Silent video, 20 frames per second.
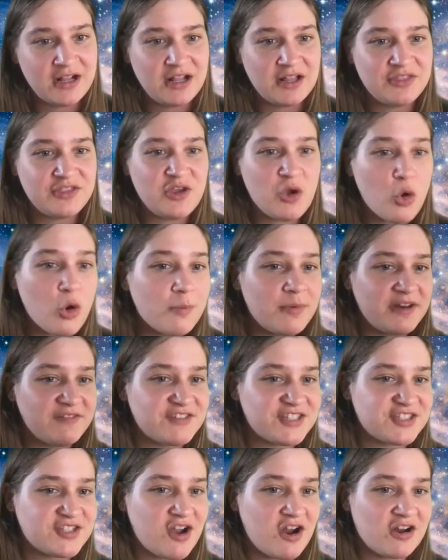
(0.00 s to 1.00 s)
the orbit of a
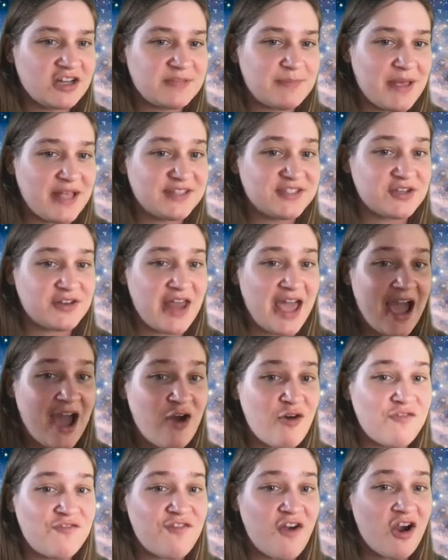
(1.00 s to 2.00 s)
star depends on how
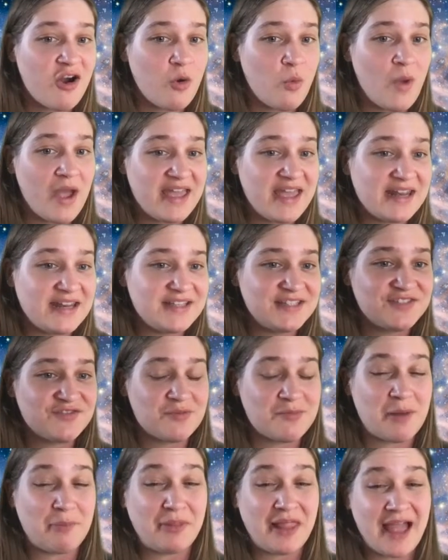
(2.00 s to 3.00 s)
far away it is from
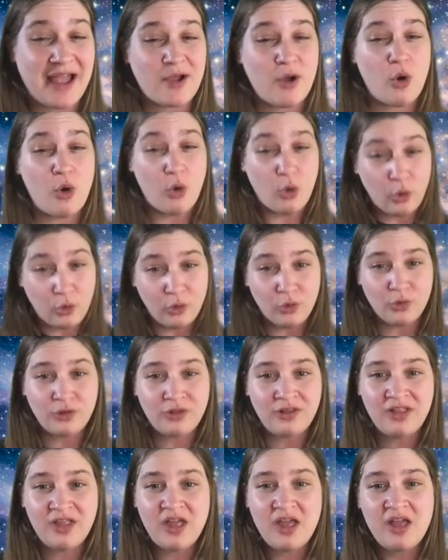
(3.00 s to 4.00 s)
a black hole,
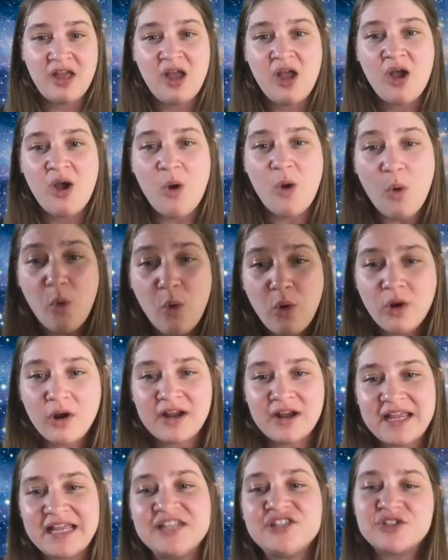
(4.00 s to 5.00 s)

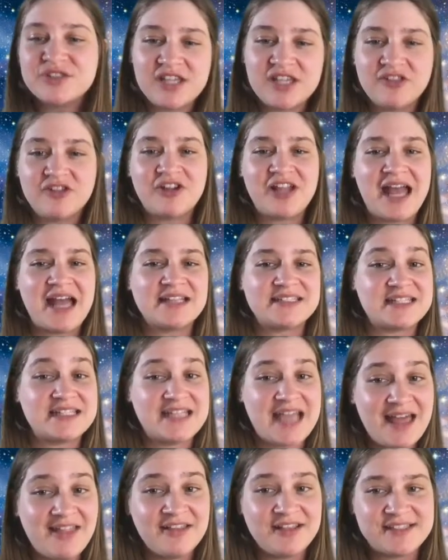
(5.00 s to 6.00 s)
or interstellar gas in
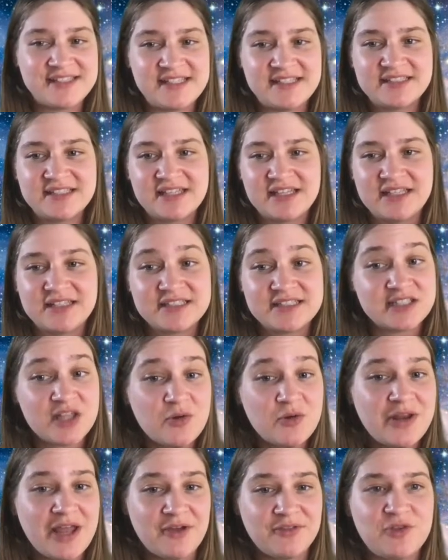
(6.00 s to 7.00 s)
galaxies can slow
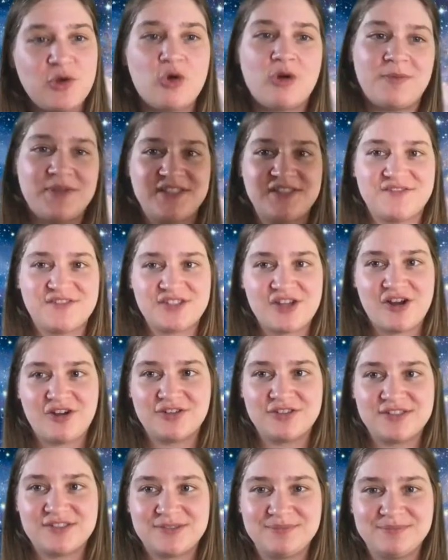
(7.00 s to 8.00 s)
down the orbits of
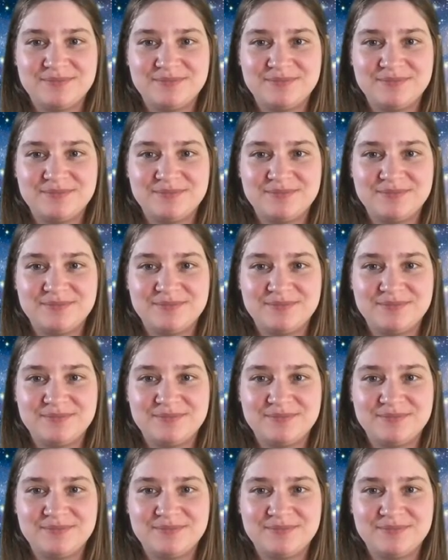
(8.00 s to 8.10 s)
stars.